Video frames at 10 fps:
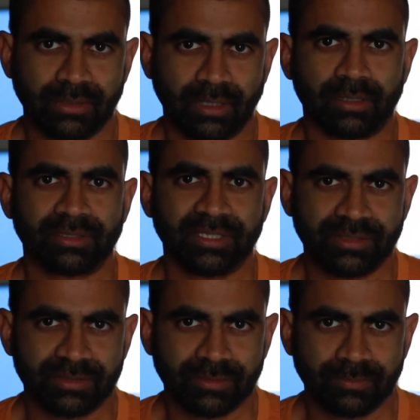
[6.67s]
our
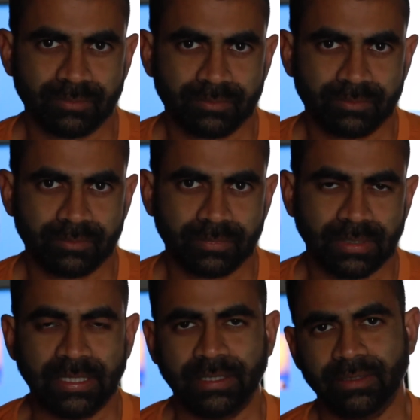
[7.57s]
system
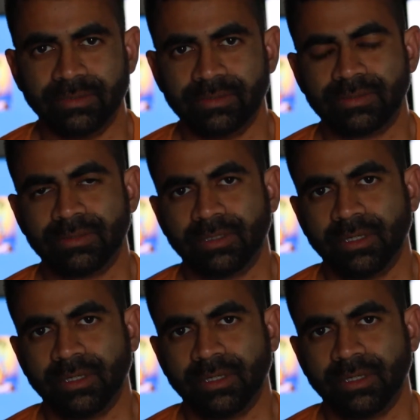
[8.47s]
is